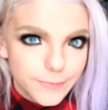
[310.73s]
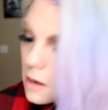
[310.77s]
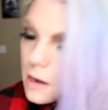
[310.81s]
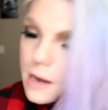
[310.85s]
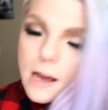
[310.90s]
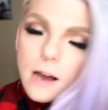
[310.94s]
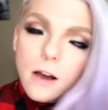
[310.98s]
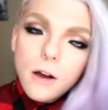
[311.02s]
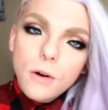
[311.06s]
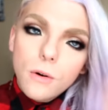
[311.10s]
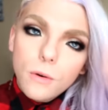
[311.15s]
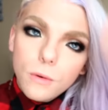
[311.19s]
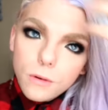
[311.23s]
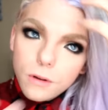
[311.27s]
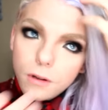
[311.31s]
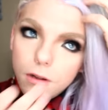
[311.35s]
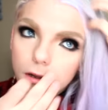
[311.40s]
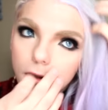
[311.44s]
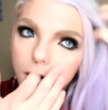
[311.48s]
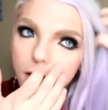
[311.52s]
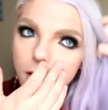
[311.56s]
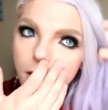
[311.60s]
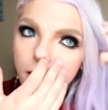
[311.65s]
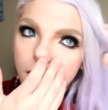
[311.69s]
Now,
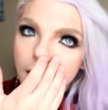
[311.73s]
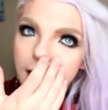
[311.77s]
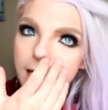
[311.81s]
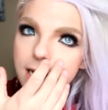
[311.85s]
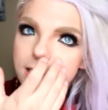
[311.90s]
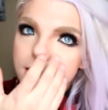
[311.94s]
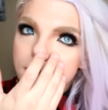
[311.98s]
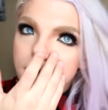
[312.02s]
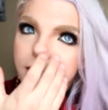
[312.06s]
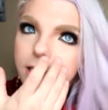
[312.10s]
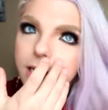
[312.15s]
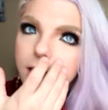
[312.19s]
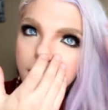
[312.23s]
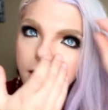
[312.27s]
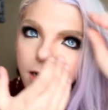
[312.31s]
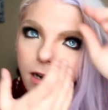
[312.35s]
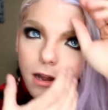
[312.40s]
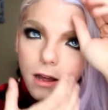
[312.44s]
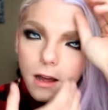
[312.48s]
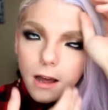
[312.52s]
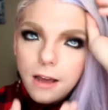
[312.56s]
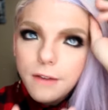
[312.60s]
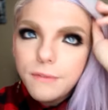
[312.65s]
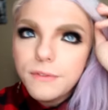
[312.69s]
lastly, and
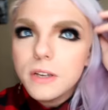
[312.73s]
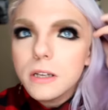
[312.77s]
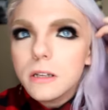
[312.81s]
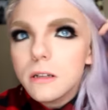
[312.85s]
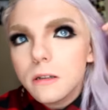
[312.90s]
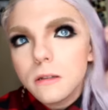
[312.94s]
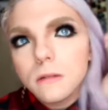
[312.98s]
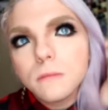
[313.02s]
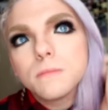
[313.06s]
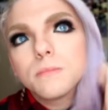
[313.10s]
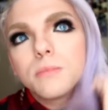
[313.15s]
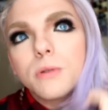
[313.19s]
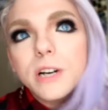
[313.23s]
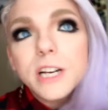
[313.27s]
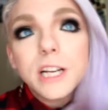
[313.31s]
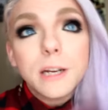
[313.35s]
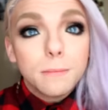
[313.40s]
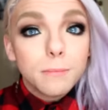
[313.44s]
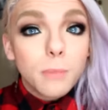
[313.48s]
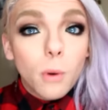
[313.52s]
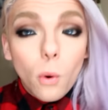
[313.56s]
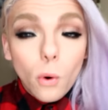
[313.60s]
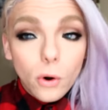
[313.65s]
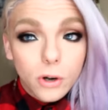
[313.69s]
I feel pretty
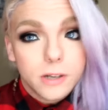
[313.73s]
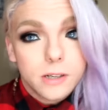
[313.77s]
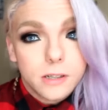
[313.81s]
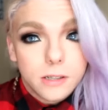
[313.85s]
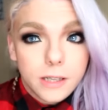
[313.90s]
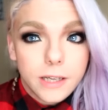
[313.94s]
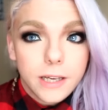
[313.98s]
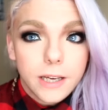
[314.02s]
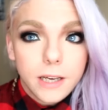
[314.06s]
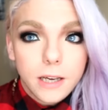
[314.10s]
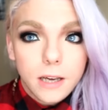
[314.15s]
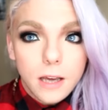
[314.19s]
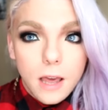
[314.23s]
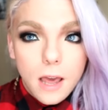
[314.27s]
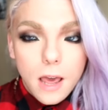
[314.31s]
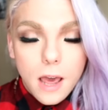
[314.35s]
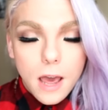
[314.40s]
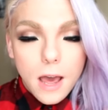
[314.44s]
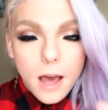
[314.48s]
importantly,